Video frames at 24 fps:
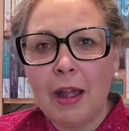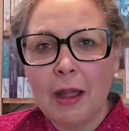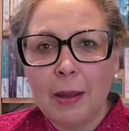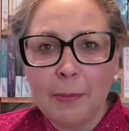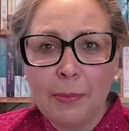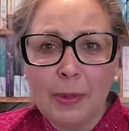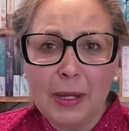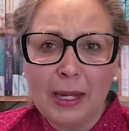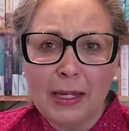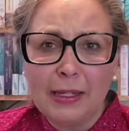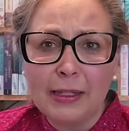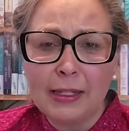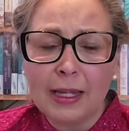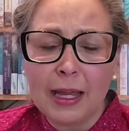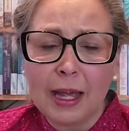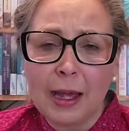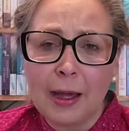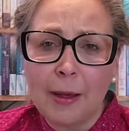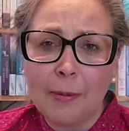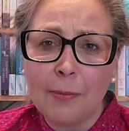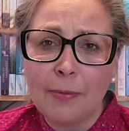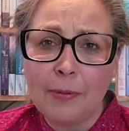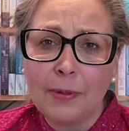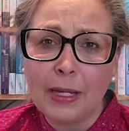I picked
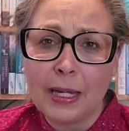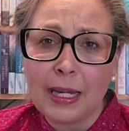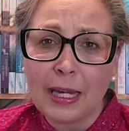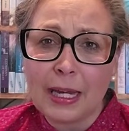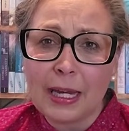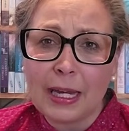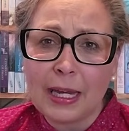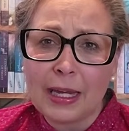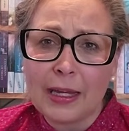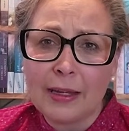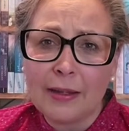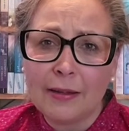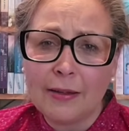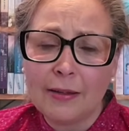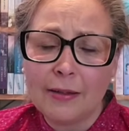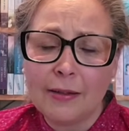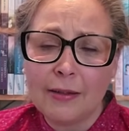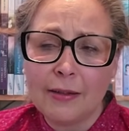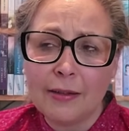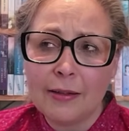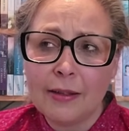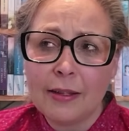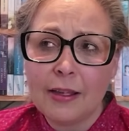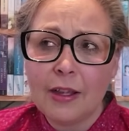up
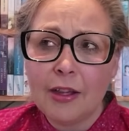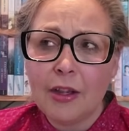in